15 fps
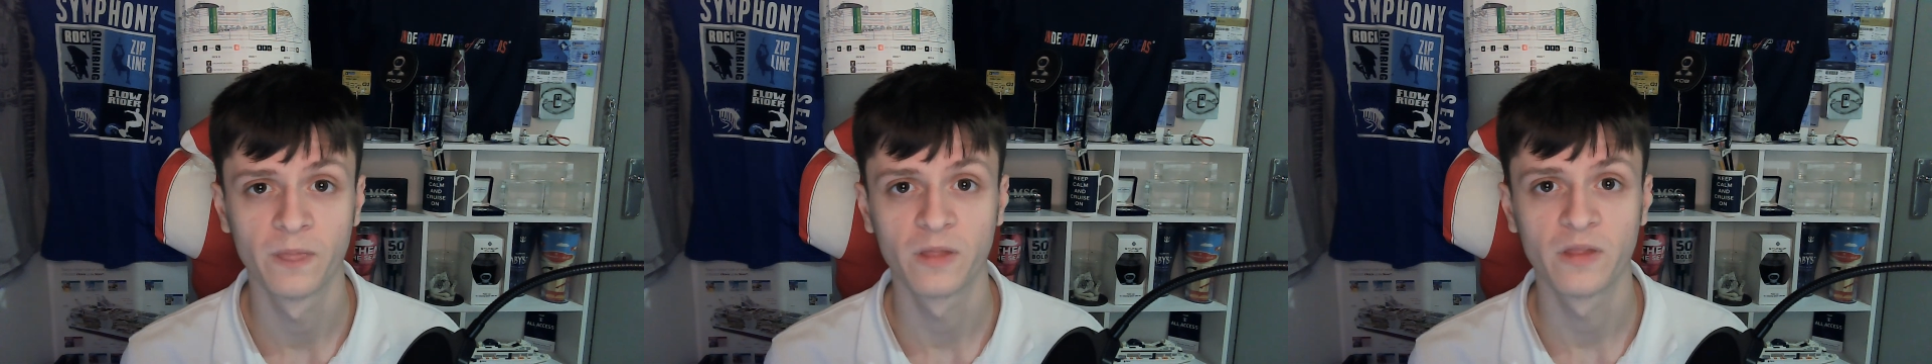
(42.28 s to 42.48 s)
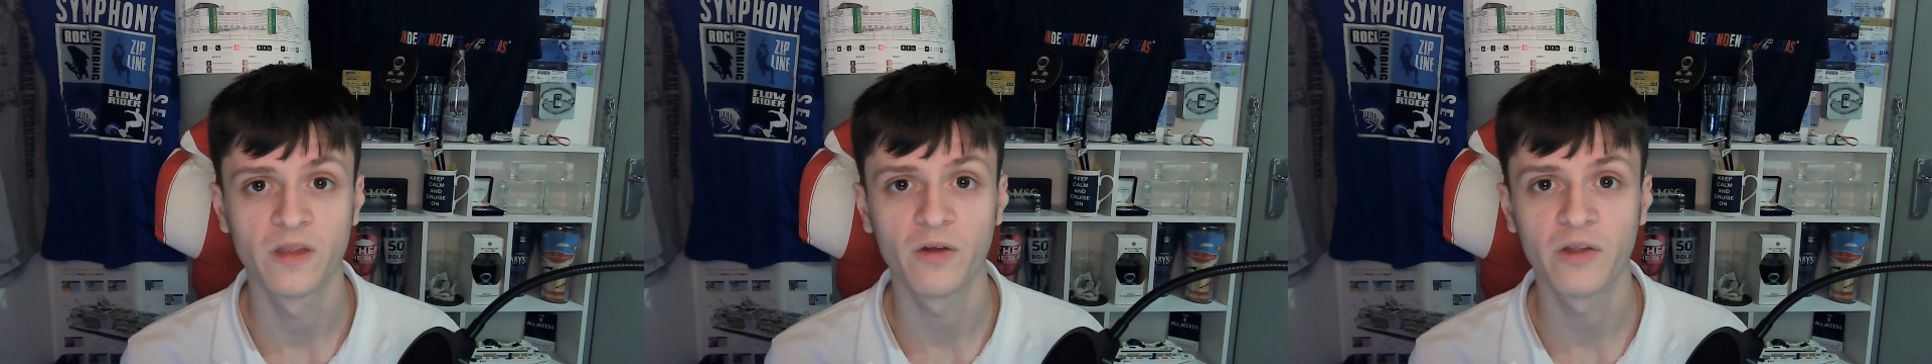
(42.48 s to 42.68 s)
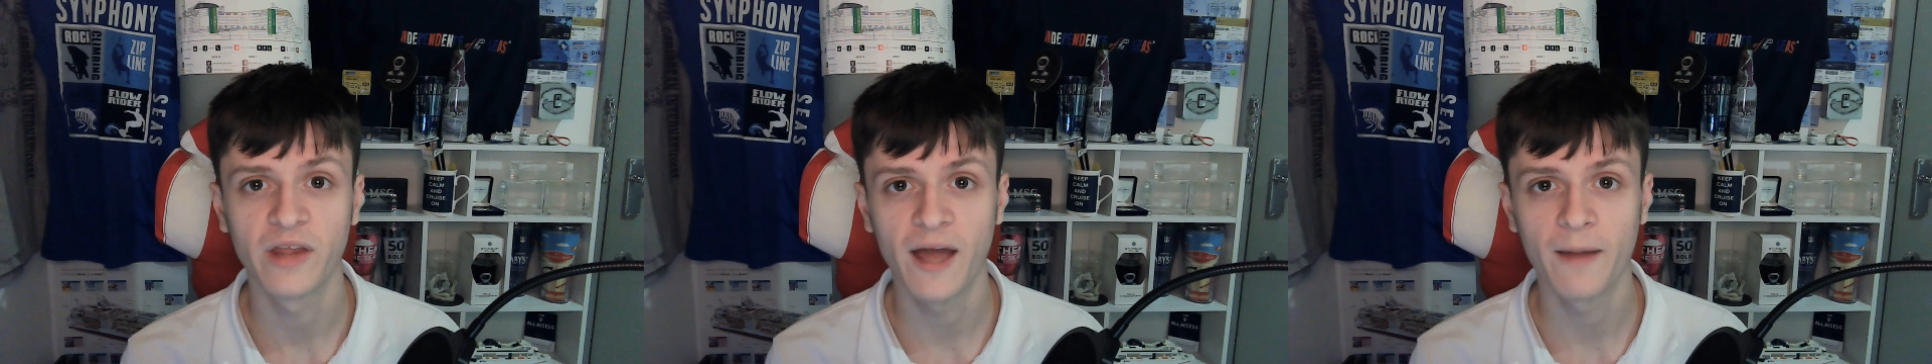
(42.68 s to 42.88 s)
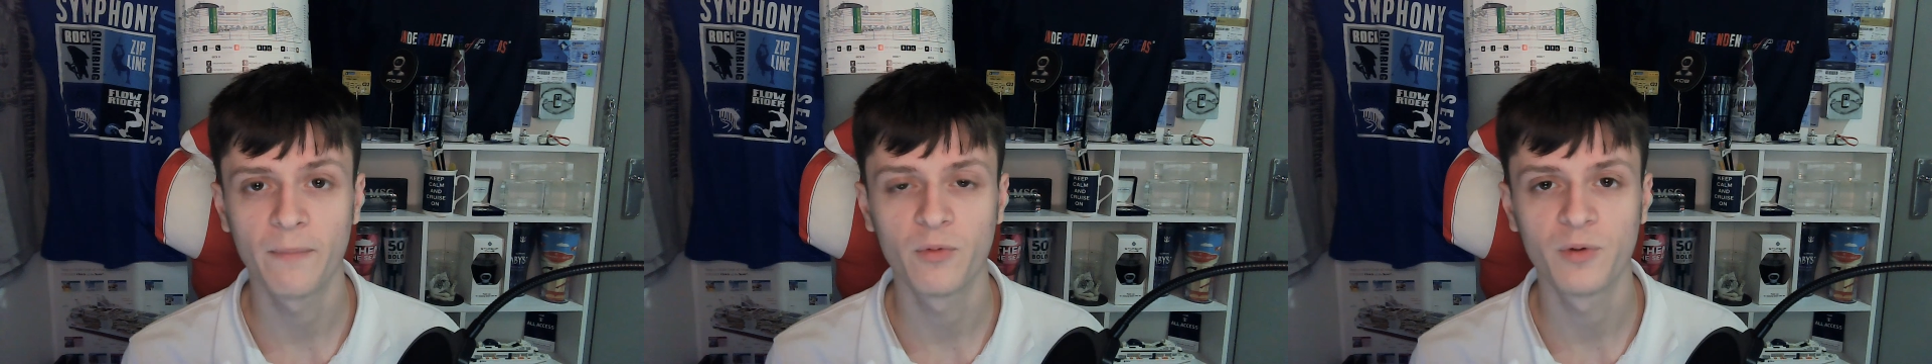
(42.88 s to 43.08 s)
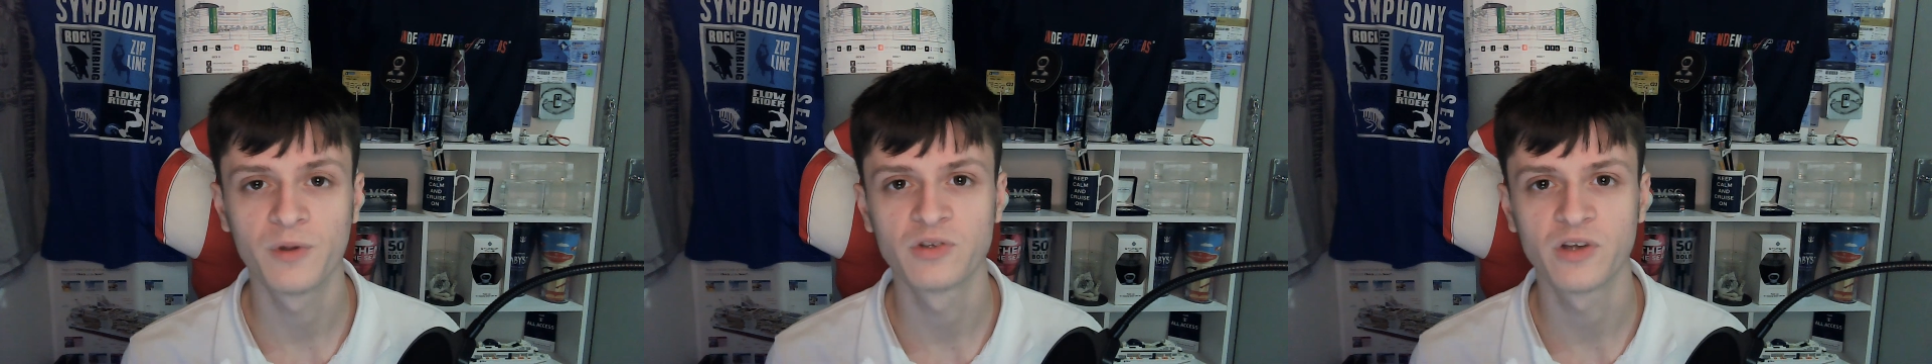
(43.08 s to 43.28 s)
Now the
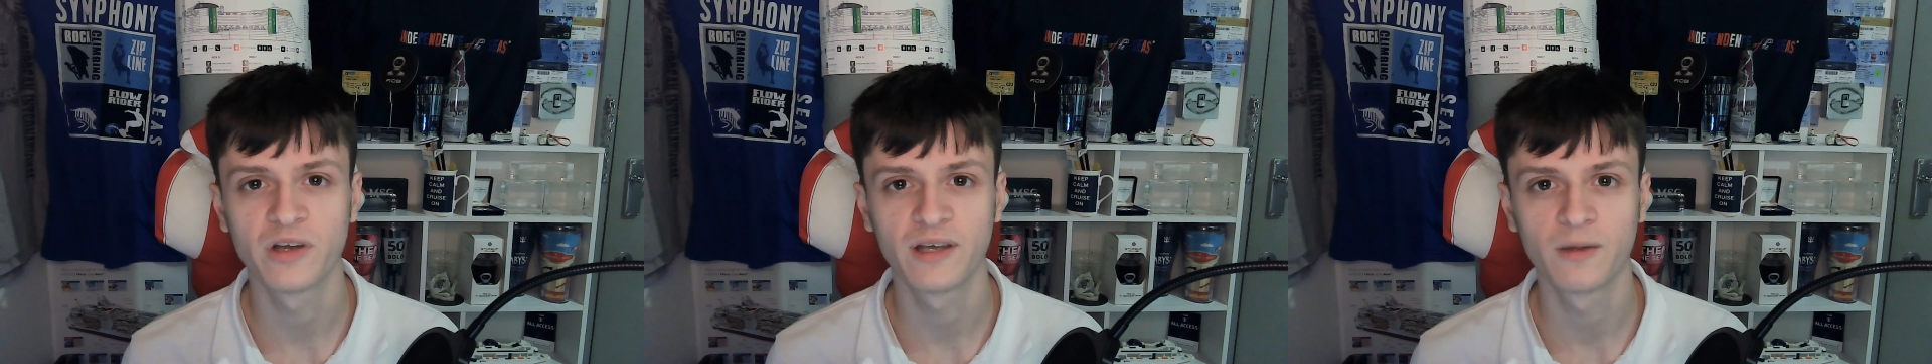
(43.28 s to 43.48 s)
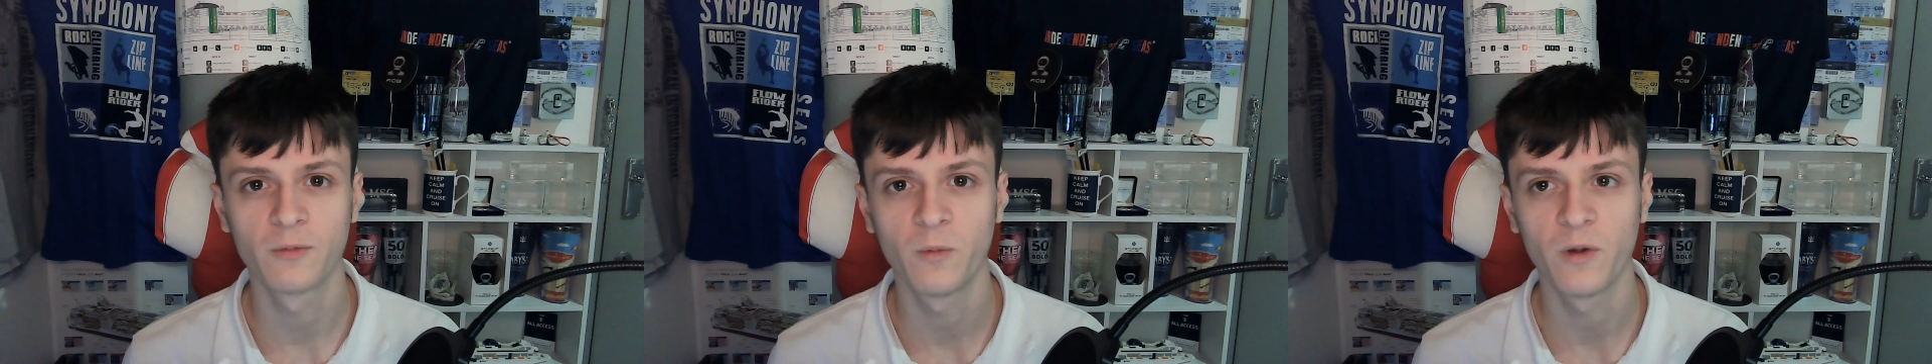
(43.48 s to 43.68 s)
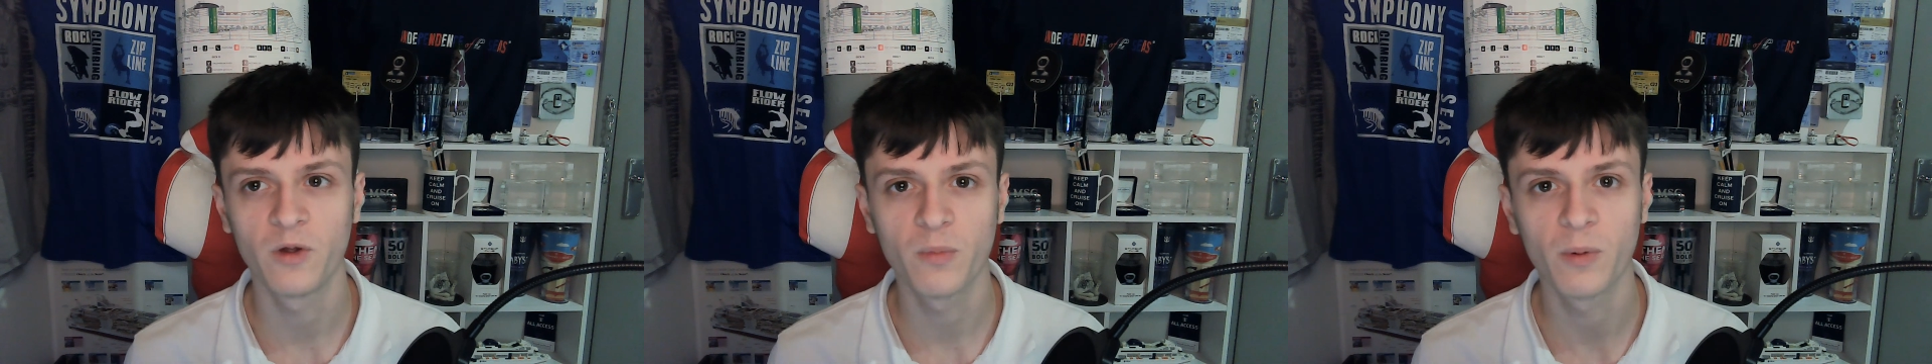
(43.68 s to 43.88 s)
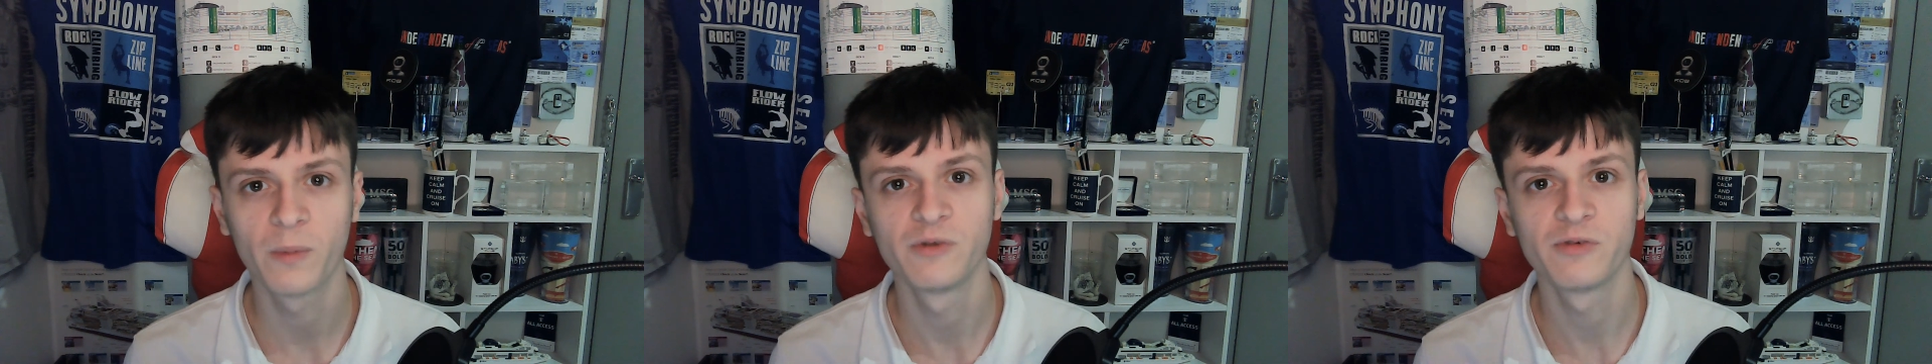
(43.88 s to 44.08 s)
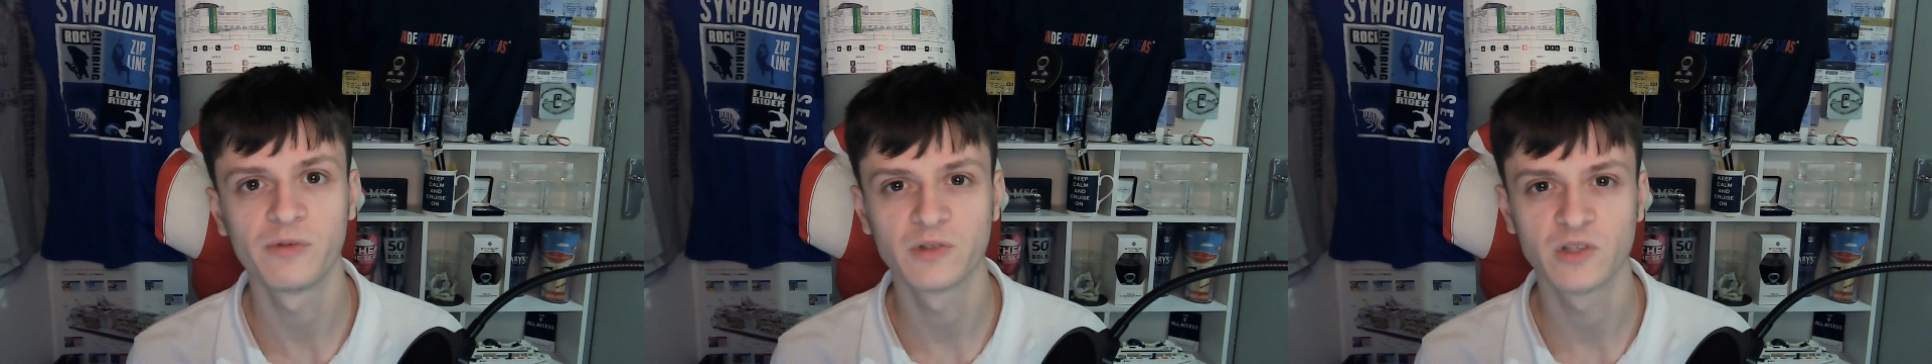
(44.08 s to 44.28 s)
airport is where you're probably
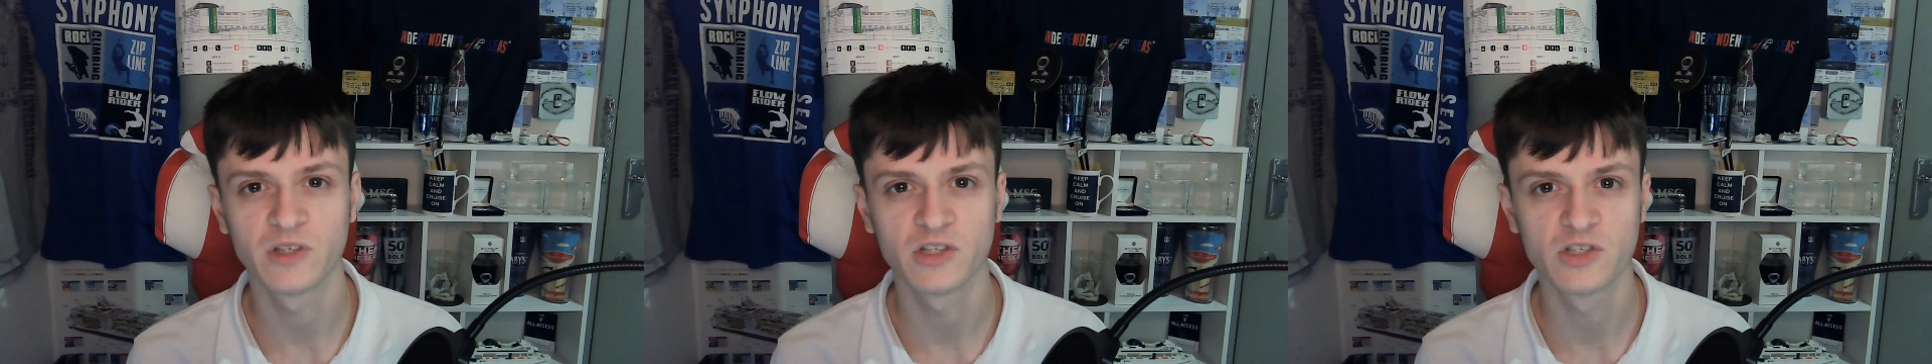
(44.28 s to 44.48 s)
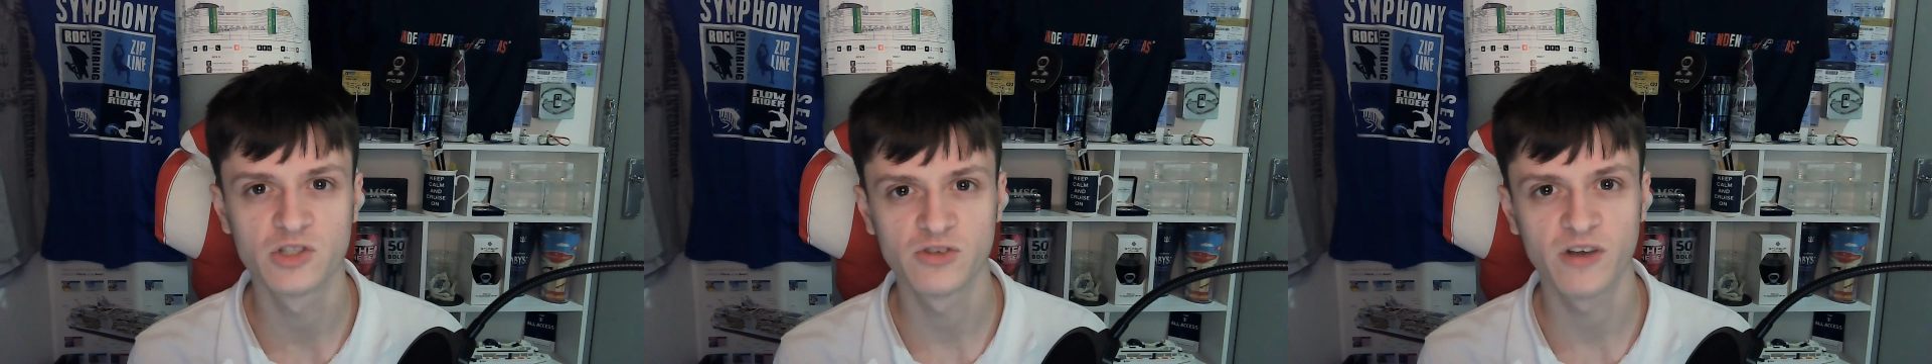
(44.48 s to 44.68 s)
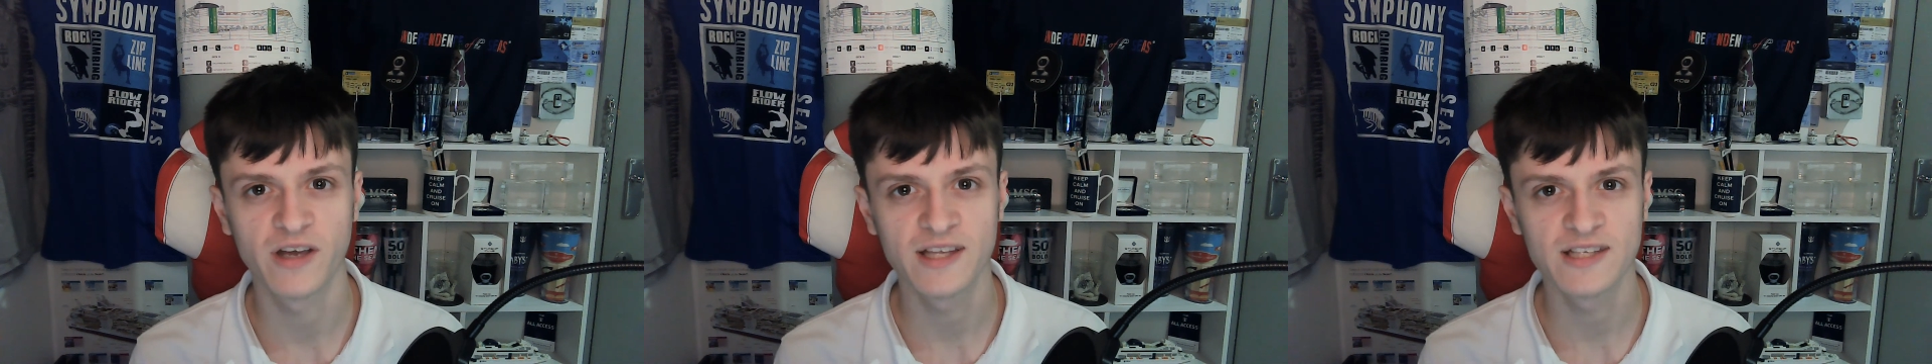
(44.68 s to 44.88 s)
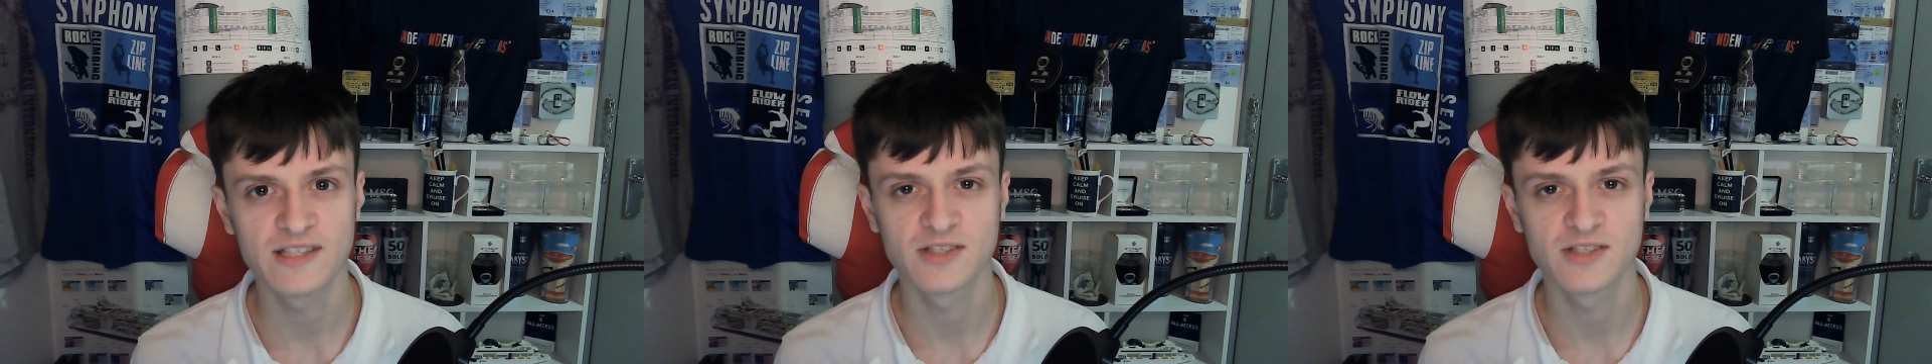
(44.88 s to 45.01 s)
from is the trains.